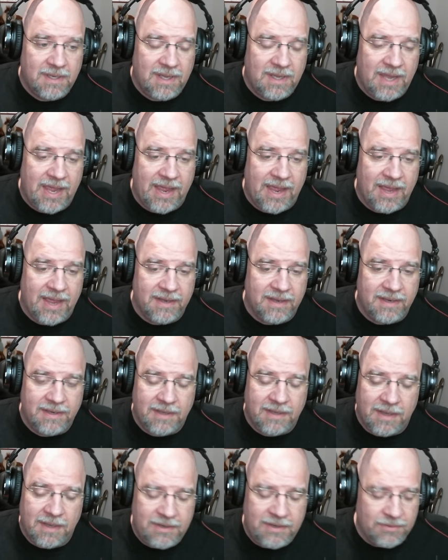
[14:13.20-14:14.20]
and
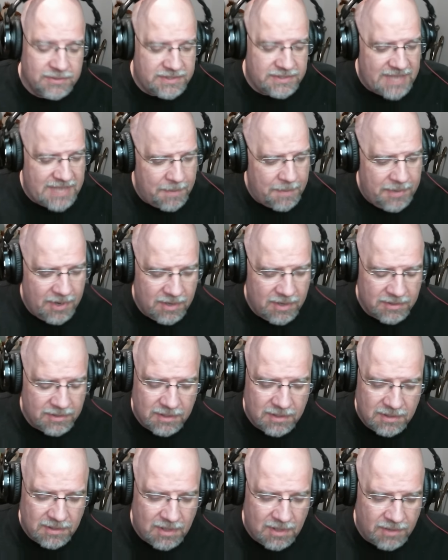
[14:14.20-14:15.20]
he, was tapping on
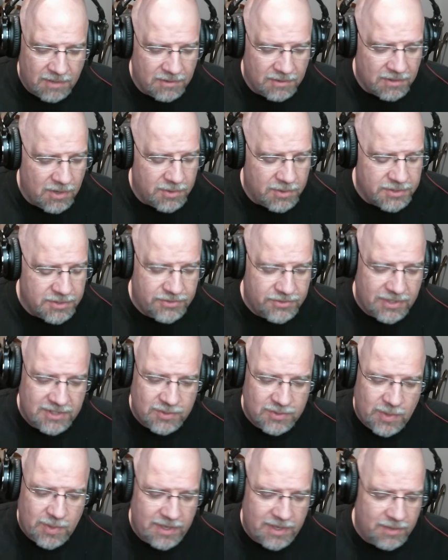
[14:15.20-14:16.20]
the on the lower
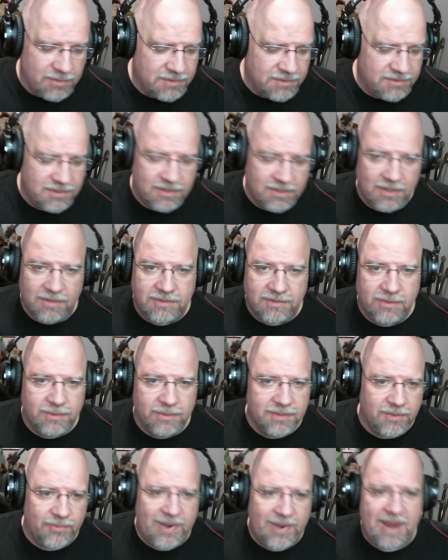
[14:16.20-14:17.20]
strings while he was you know
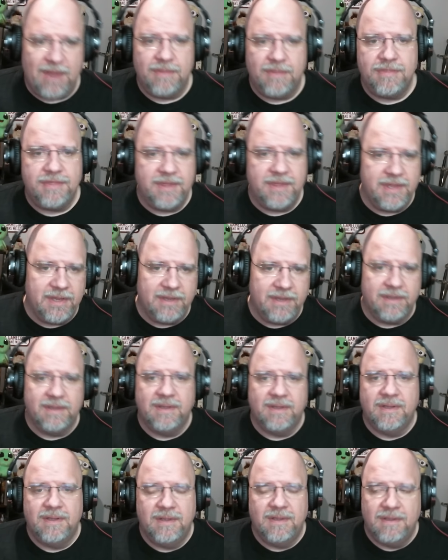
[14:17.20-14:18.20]
doing the round thing,
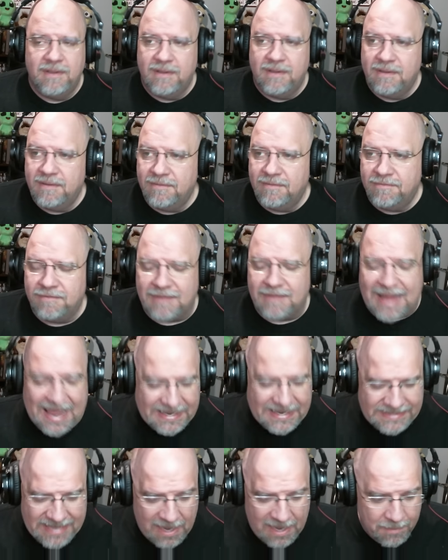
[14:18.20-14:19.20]

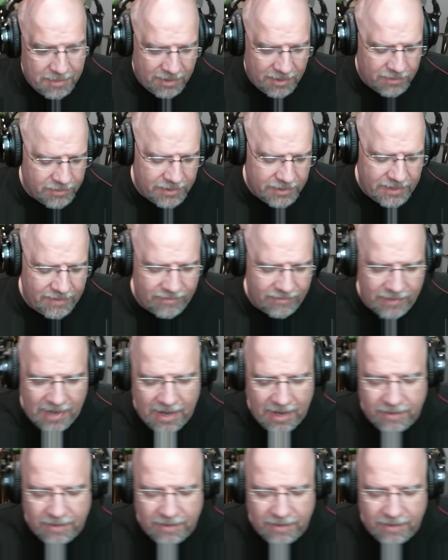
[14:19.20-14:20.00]
fly tapping or whatever. I